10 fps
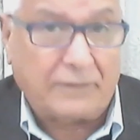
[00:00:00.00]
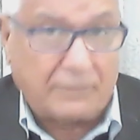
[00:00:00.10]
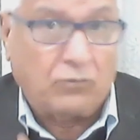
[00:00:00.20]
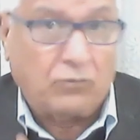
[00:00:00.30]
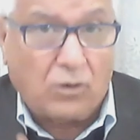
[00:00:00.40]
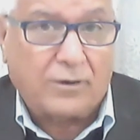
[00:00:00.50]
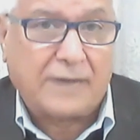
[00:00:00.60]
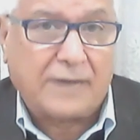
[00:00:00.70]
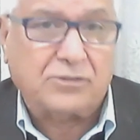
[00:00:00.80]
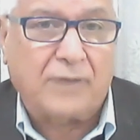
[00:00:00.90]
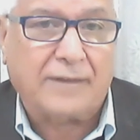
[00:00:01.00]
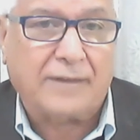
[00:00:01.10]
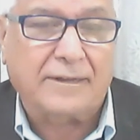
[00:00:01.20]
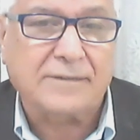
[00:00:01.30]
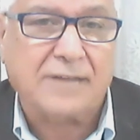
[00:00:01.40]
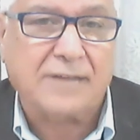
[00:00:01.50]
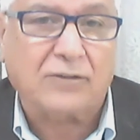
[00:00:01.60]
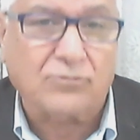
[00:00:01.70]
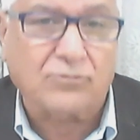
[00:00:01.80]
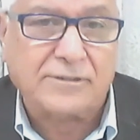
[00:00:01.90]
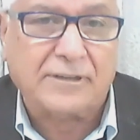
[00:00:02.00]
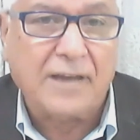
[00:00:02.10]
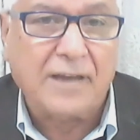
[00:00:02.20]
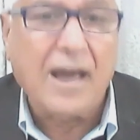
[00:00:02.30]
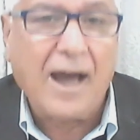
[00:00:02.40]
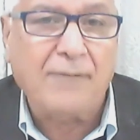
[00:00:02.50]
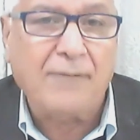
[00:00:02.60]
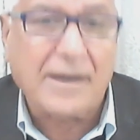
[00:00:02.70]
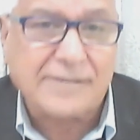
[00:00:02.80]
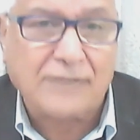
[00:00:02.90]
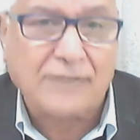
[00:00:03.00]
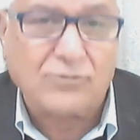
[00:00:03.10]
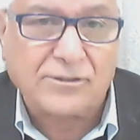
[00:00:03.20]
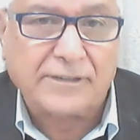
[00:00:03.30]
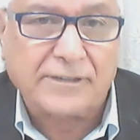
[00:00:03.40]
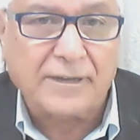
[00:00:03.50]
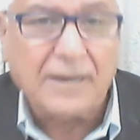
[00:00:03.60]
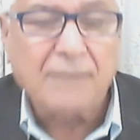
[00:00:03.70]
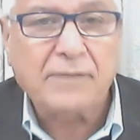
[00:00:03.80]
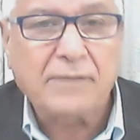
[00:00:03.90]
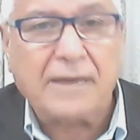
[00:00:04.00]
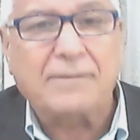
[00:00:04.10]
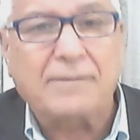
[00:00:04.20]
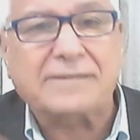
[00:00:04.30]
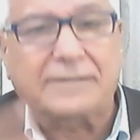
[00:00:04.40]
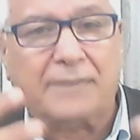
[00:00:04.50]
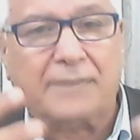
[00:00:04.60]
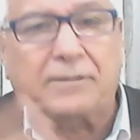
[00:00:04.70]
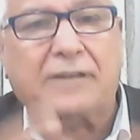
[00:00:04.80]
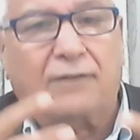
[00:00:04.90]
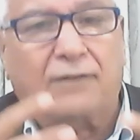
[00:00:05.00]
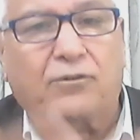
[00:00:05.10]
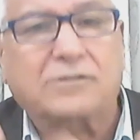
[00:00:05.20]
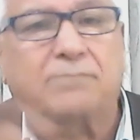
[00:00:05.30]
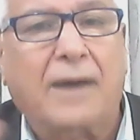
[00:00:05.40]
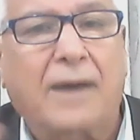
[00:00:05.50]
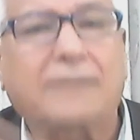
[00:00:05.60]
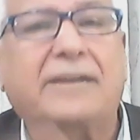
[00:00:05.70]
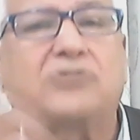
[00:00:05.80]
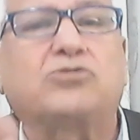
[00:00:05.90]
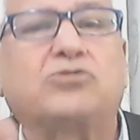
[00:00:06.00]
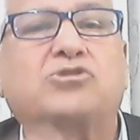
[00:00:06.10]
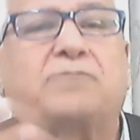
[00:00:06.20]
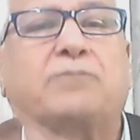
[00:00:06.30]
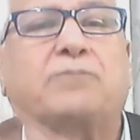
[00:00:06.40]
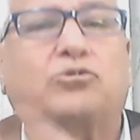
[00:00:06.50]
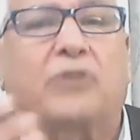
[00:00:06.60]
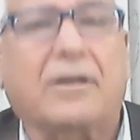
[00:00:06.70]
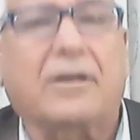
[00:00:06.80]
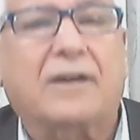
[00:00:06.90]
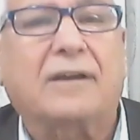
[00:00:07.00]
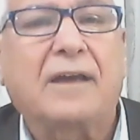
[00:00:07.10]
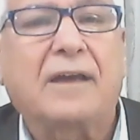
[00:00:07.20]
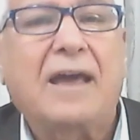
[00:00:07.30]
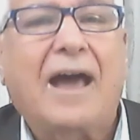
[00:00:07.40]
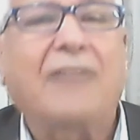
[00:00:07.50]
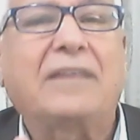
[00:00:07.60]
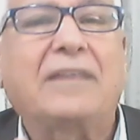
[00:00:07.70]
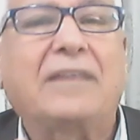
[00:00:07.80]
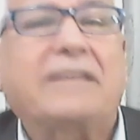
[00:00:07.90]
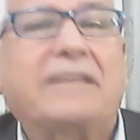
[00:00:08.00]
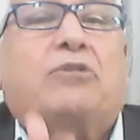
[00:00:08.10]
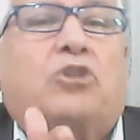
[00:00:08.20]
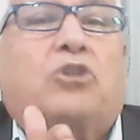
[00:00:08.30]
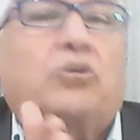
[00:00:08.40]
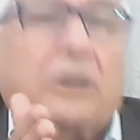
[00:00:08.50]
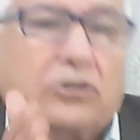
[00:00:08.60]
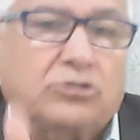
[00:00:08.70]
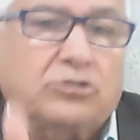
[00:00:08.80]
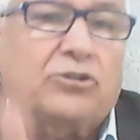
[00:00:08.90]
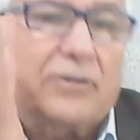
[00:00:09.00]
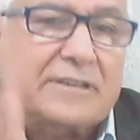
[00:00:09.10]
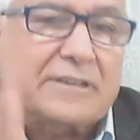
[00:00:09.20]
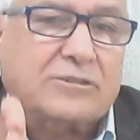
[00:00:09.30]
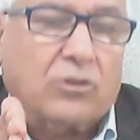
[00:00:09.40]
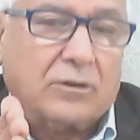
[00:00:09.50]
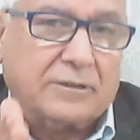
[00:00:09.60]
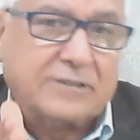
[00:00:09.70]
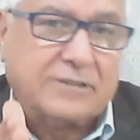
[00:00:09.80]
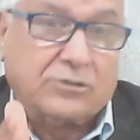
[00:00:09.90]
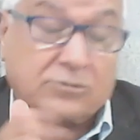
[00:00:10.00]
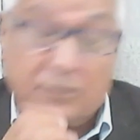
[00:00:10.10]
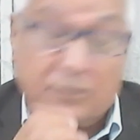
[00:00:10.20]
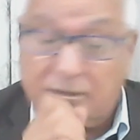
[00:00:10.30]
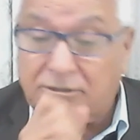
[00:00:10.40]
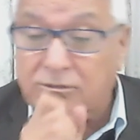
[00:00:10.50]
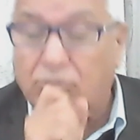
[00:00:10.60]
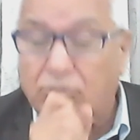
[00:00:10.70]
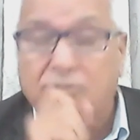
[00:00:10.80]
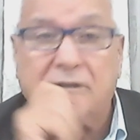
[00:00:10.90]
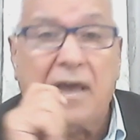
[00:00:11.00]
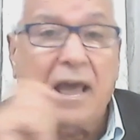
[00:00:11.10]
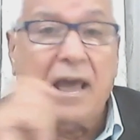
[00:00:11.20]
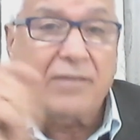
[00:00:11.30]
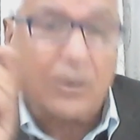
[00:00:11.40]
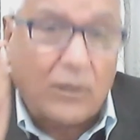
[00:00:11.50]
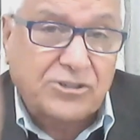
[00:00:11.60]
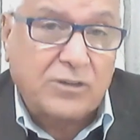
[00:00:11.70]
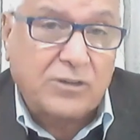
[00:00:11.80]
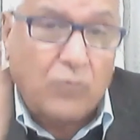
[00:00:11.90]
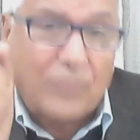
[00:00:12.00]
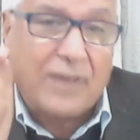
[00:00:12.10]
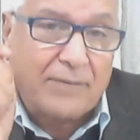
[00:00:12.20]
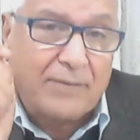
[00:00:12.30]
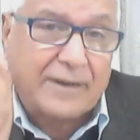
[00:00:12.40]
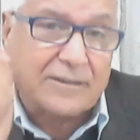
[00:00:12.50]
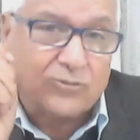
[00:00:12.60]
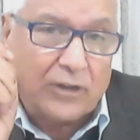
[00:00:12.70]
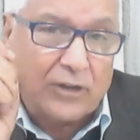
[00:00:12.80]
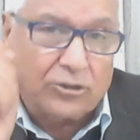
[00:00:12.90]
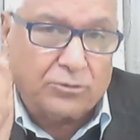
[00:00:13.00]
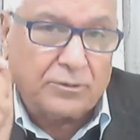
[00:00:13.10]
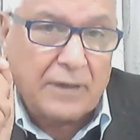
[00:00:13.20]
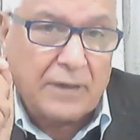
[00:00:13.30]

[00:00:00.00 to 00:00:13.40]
the war, actually, at least, the atrocity, Hamas atrocity, became a centripetal force binding Jewish people together, and they will continue this discourse. The question, what the Americans will do.